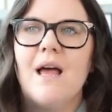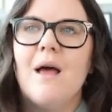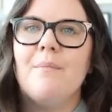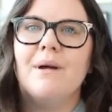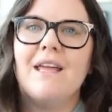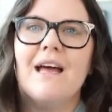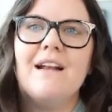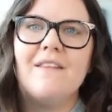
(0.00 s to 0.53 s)

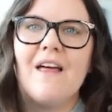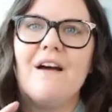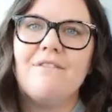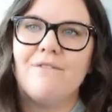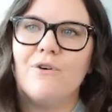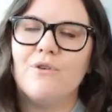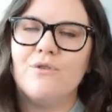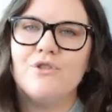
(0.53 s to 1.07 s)
but getting that
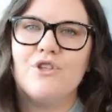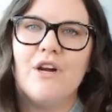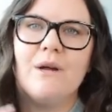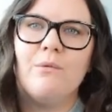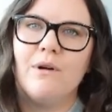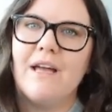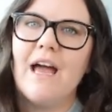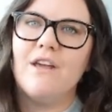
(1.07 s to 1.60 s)
fertile trait
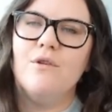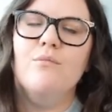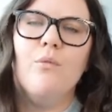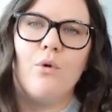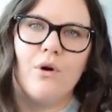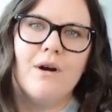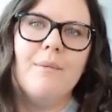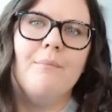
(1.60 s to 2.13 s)
will get you
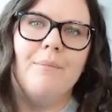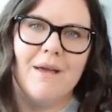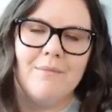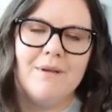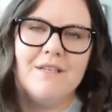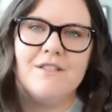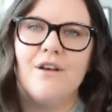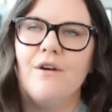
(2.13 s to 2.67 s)
more
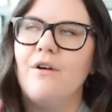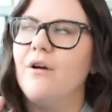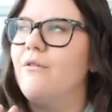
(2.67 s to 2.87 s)
babies